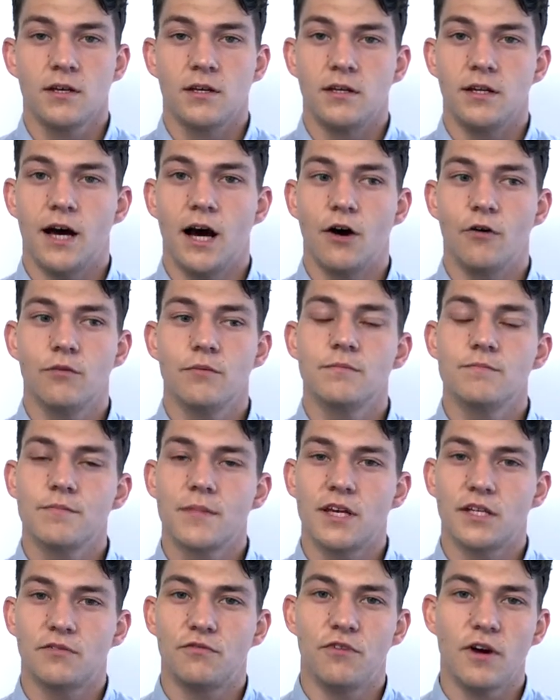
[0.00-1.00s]
Now,
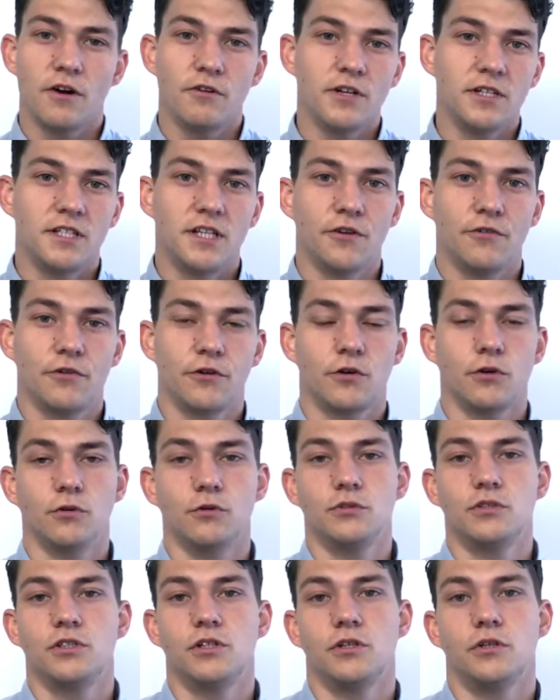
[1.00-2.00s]
it's very
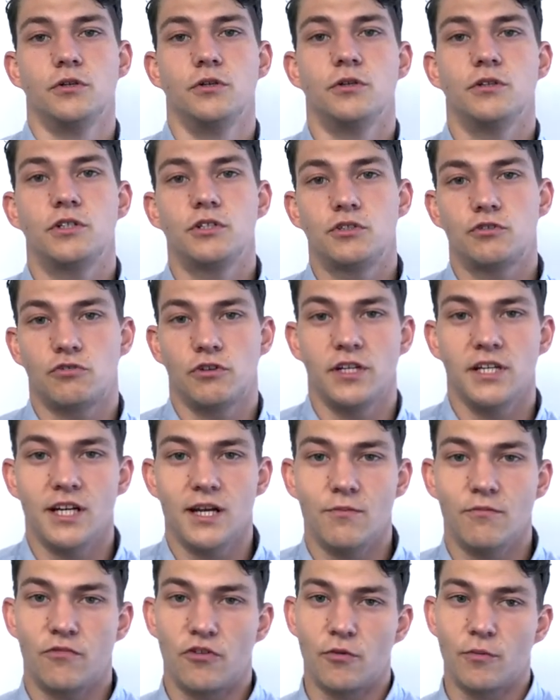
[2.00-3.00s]
difficult to treat
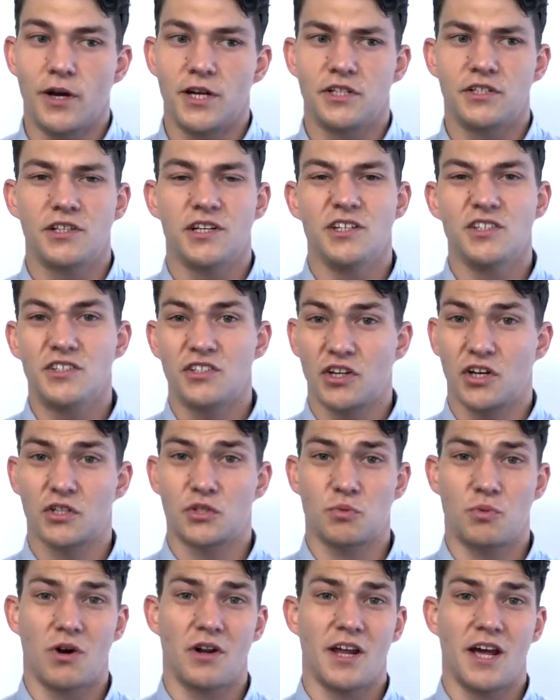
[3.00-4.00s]
inflammation in
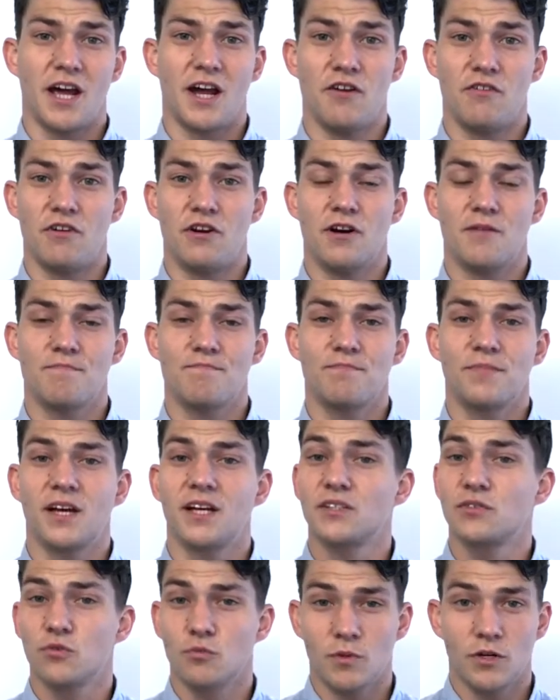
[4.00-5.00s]
just one area.
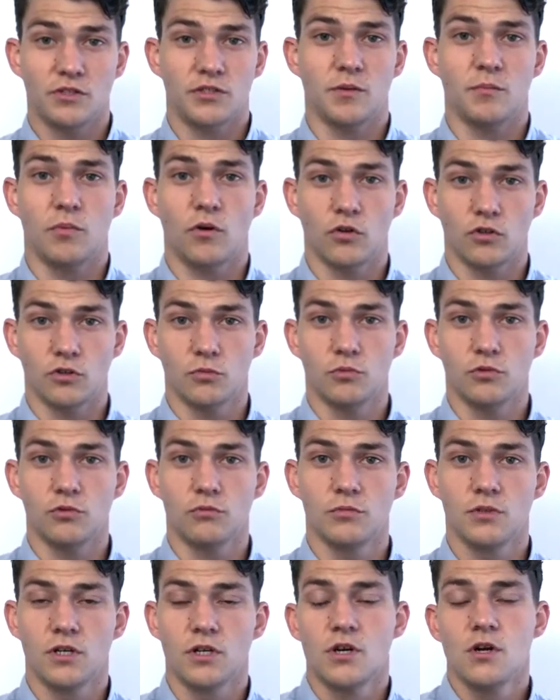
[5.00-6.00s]
That's almost
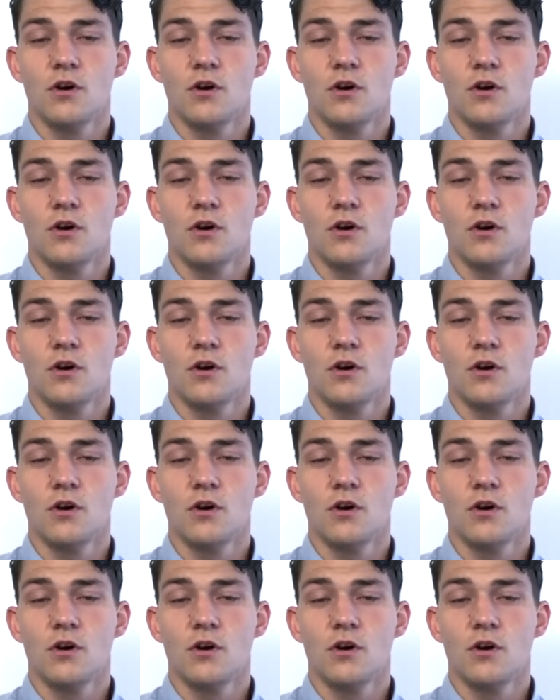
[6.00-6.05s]
impossible.